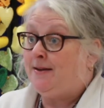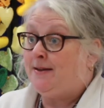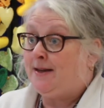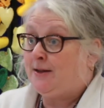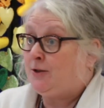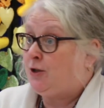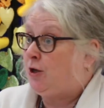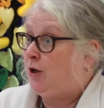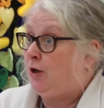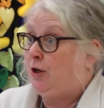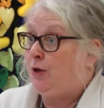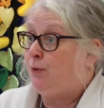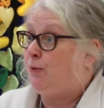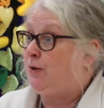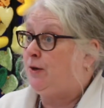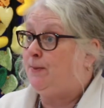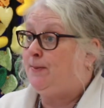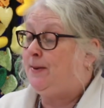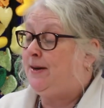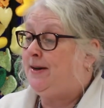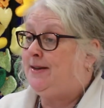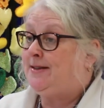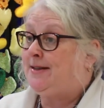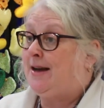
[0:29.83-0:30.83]
That's all you want
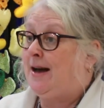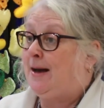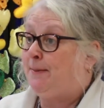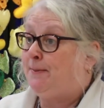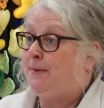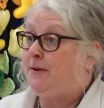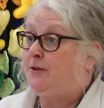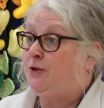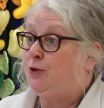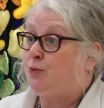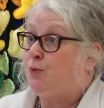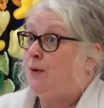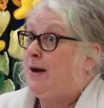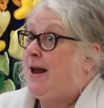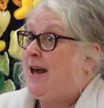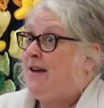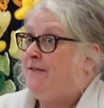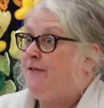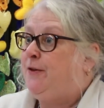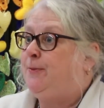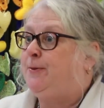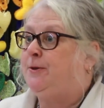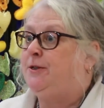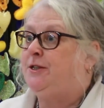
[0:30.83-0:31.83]
to be is happy. Just want
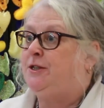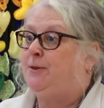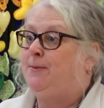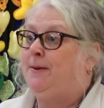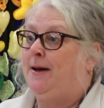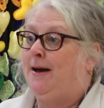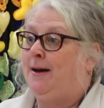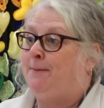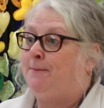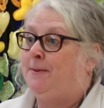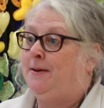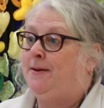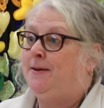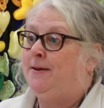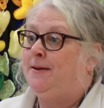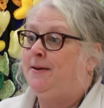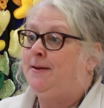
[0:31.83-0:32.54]
everybody to be happy.